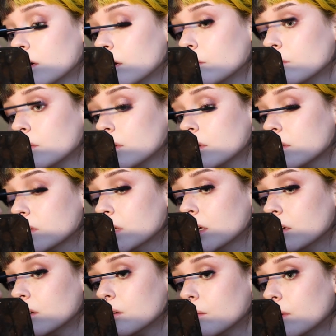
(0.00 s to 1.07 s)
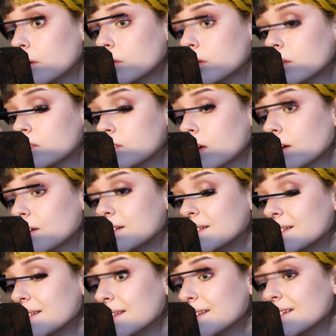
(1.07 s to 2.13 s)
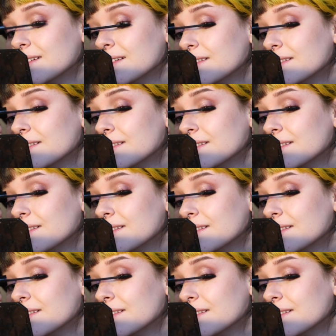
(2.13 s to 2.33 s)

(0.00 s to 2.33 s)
I'm really excited about this actually.